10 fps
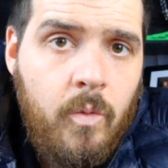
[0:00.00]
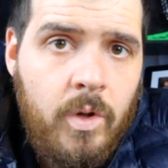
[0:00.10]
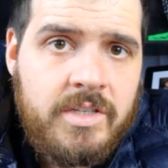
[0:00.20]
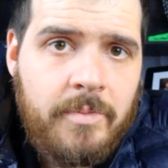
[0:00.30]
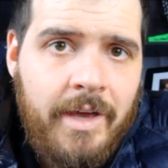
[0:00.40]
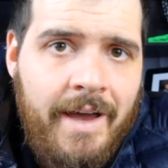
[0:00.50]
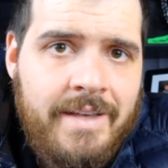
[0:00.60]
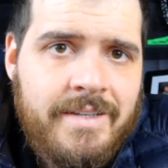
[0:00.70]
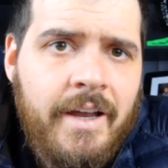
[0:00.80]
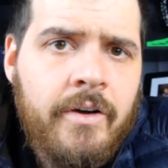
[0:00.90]
What's up
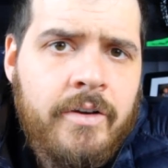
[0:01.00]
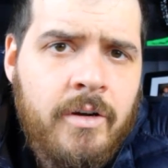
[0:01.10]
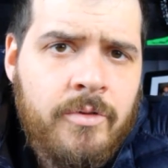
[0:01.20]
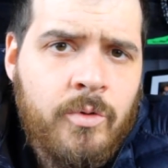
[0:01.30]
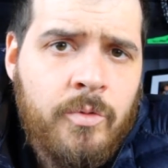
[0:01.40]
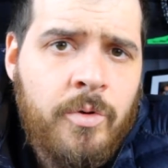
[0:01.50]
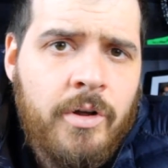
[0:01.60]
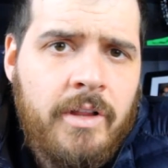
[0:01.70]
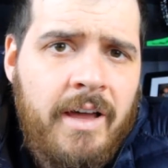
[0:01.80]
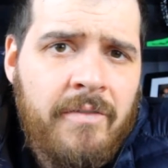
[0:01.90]
guys, Aaron here with North
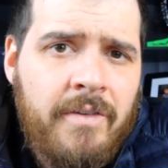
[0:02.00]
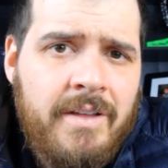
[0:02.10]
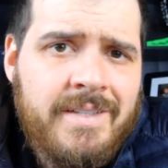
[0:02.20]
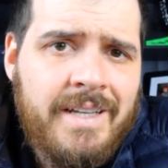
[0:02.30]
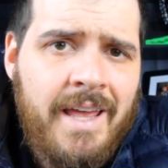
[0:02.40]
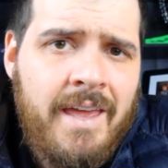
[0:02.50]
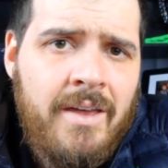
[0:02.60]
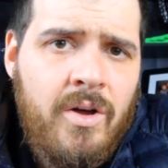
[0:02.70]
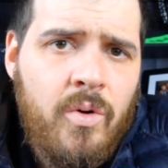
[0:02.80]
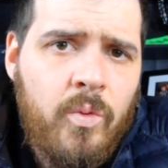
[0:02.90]
Prairie Life.
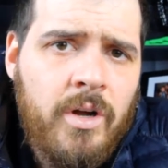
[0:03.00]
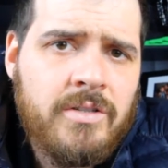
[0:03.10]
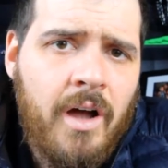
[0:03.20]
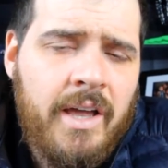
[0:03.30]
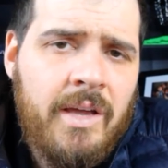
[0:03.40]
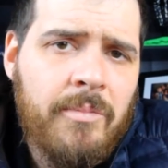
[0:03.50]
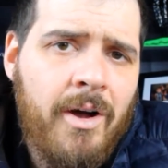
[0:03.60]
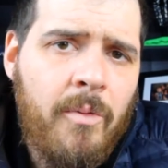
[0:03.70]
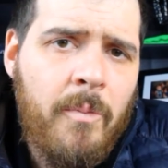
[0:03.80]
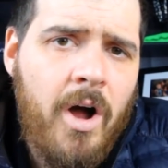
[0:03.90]
Today we are talking
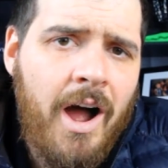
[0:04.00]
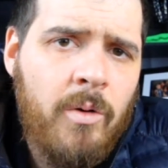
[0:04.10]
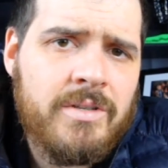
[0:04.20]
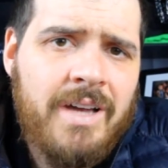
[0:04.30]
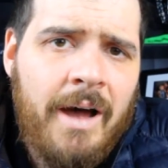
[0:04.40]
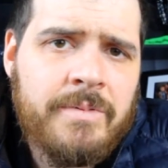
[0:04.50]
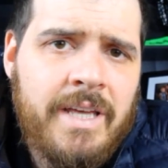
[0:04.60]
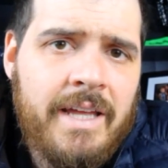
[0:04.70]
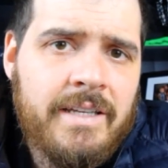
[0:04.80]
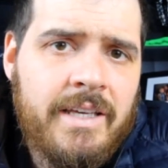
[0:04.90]
about our top
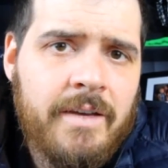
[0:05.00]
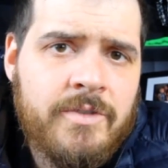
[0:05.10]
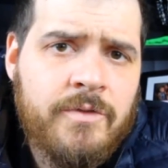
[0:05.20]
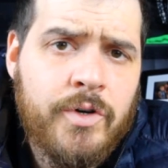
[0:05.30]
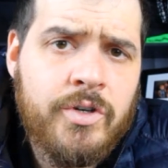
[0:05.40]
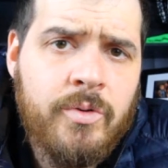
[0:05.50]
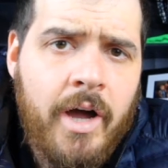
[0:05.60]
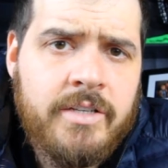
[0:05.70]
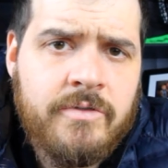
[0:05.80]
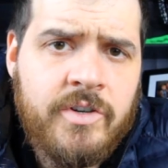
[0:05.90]
10 gifts for new
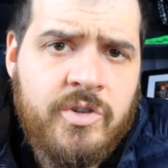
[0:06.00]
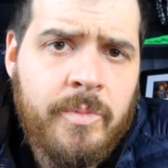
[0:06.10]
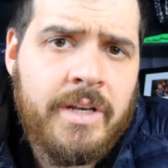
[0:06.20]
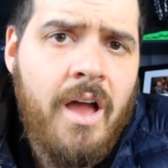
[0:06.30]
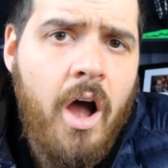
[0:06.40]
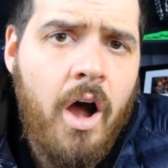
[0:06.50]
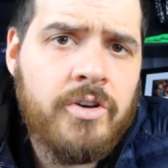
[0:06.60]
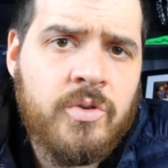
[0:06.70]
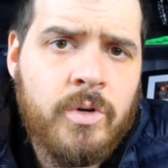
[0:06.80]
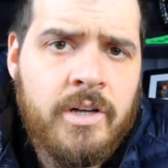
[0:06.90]
ice fishermen
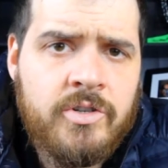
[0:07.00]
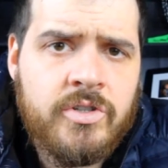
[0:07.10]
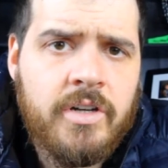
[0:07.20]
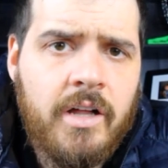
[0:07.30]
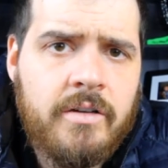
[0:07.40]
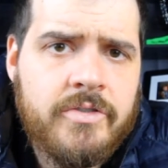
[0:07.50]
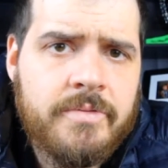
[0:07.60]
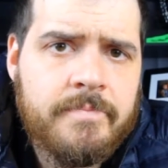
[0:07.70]
under $100.